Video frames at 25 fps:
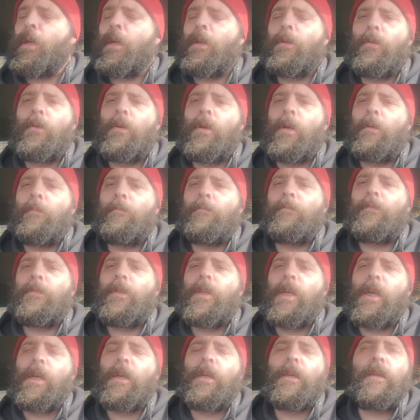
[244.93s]
I know
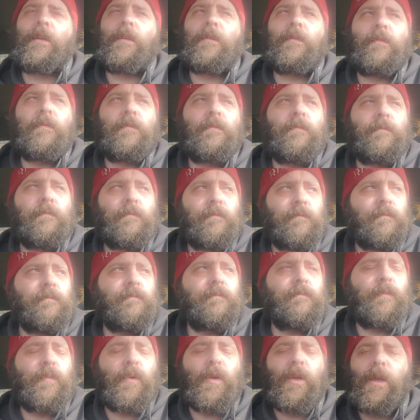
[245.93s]
I'm taking it
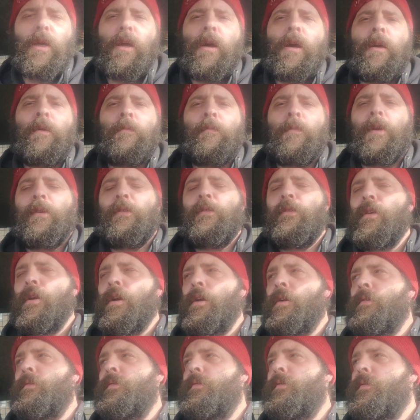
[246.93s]
pretty hard
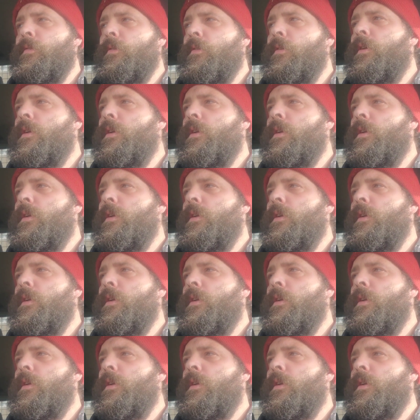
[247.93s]
myself,